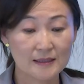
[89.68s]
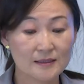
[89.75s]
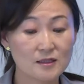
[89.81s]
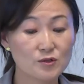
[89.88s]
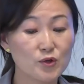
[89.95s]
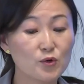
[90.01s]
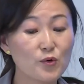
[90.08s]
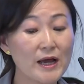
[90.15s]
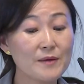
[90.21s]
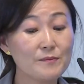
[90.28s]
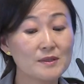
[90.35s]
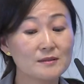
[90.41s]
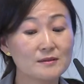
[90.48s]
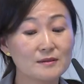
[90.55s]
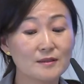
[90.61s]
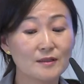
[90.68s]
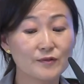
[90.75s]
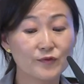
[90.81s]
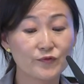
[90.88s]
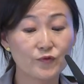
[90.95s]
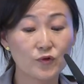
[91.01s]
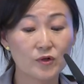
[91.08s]
requirements
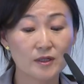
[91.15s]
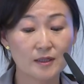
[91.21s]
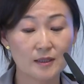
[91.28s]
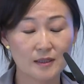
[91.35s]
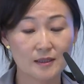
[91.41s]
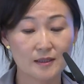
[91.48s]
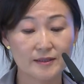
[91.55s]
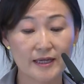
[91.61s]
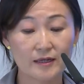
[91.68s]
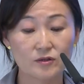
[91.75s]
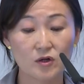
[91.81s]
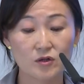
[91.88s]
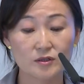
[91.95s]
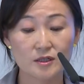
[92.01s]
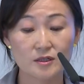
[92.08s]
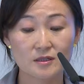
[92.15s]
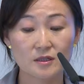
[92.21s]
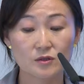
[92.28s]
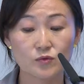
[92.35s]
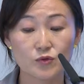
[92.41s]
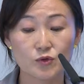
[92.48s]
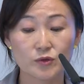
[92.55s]
for technology
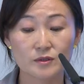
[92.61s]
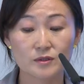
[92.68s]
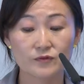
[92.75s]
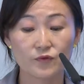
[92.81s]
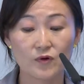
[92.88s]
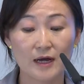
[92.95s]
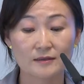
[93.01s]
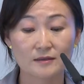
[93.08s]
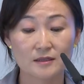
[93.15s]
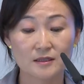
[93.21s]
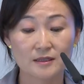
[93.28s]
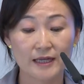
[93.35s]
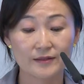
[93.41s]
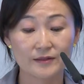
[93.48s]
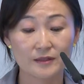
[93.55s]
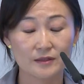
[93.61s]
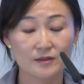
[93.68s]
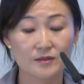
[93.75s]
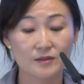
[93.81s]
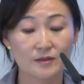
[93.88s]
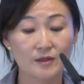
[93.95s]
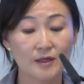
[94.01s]
solutions for understanding
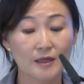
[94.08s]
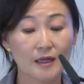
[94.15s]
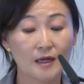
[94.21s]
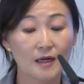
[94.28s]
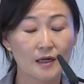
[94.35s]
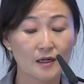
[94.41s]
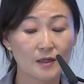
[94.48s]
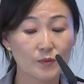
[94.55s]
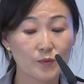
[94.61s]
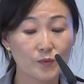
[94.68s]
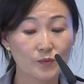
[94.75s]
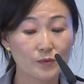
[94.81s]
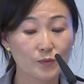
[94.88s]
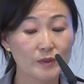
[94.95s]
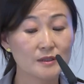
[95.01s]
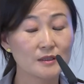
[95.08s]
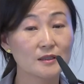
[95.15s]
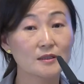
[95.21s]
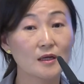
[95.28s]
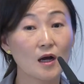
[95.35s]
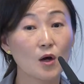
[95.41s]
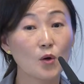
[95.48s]
is we
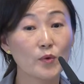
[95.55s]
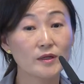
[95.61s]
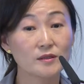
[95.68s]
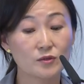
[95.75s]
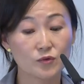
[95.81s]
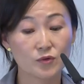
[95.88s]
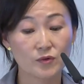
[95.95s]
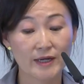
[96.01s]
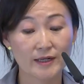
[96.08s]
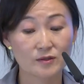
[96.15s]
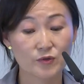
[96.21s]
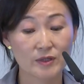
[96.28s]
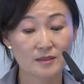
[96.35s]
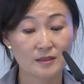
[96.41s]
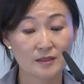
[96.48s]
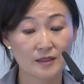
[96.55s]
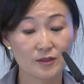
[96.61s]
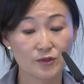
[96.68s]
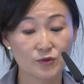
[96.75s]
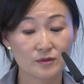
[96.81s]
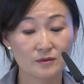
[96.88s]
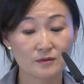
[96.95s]
need always correct
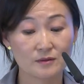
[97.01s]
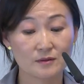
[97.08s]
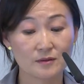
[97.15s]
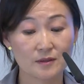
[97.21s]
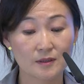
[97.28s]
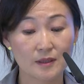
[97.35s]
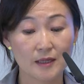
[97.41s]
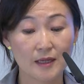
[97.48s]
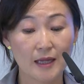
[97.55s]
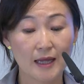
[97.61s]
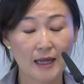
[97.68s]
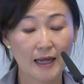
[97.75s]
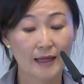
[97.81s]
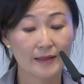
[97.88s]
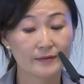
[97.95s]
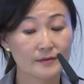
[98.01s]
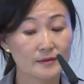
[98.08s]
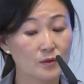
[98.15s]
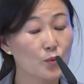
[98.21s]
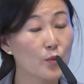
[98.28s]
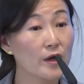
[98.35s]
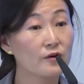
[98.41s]
translation and
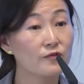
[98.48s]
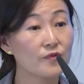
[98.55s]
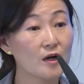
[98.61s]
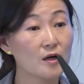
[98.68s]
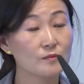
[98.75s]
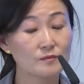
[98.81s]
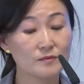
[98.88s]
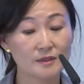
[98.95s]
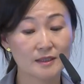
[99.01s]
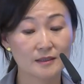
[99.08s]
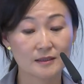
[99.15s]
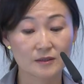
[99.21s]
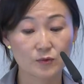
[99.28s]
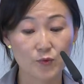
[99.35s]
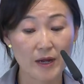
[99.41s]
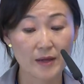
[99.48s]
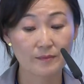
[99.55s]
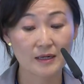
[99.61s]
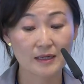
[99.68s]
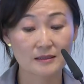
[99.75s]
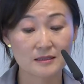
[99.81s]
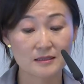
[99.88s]
well-formed in
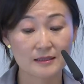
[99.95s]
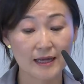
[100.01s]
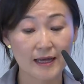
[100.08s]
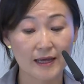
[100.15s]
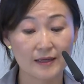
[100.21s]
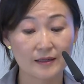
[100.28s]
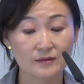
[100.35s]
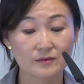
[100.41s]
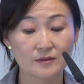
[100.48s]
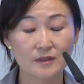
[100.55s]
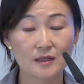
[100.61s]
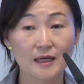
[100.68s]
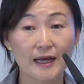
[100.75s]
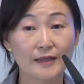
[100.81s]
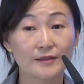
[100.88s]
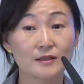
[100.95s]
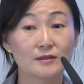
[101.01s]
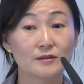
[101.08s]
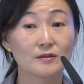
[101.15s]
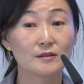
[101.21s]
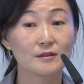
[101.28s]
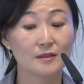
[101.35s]
grammar and style, and
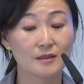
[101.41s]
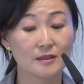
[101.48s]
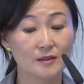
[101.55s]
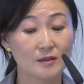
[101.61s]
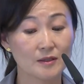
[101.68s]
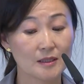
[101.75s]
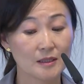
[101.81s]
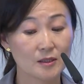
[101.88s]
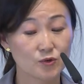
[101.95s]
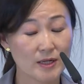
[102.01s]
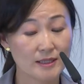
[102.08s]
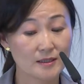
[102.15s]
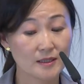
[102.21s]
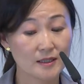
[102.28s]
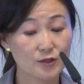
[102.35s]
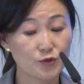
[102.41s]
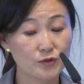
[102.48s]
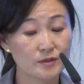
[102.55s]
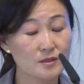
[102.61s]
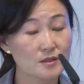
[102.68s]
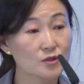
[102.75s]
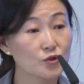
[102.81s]
the
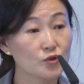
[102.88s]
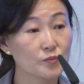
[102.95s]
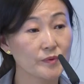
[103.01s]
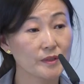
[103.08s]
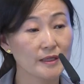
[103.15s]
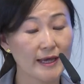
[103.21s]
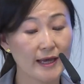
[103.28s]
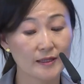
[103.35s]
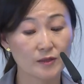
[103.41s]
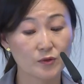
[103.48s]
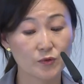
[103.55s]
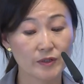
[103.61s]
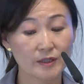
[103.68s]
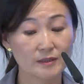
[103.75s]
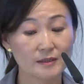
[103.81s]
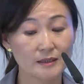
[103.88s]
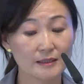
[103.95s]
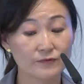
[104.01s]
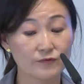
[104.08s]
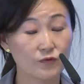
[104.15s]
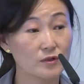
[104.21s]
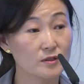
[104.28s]
translations should be adequate
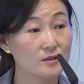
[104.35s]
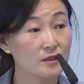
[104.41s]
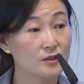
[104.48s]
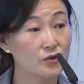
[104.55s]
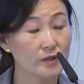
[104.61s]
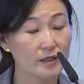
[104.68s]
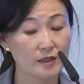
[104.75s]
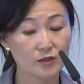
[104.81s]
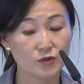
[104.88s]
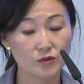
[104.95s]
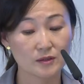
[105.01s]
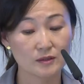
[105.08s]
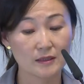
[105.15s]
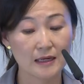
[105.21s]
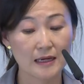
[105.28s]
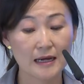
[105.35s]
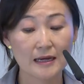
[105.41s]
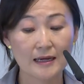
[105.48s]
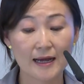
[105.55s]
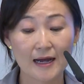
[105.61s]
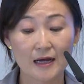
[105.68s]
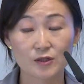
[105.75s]
for situation,
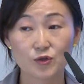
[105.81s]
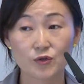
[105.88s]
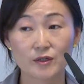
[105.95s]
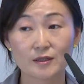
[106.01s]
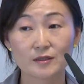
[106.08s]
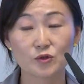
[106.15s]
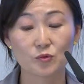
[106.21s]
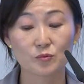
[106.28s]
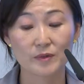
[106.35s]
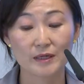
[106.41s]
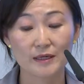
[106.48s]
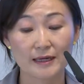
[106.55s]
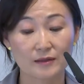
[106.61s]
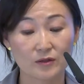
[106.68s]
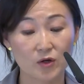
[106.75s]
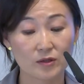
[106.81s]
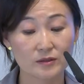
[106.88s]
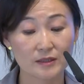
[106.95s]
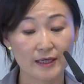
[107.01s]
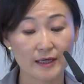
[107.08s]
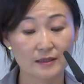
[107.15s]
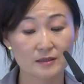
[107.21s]
culture, domain, and
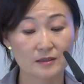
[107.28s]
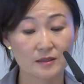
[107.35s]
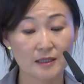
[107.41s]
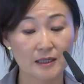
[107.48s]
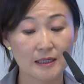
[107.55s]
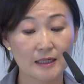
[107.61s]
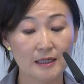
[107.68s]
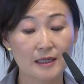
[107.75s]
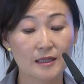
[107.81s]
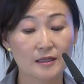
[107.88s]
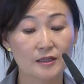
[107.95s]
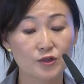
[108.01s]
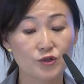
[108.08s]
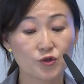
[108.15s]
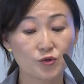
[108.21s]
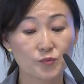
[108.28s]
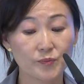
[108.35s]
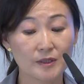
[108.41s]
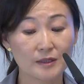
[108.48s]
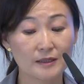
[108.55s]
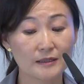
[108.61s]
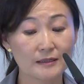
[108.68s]
context. They should
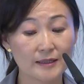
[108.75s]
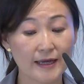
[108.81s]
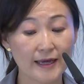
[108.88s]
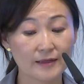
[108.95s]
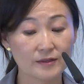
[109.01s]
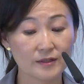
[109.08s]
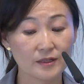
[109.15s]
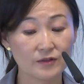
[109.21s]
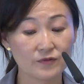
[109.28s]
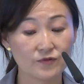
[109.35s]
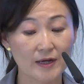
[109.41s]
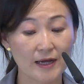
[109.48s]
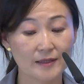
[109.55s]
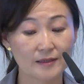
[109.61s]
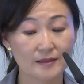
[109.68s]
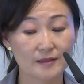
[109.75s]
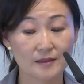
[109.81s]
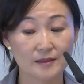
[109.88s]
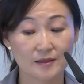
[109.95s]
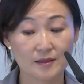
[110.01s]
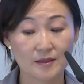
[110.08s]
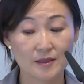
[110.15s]
be interactive
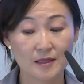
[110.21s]
and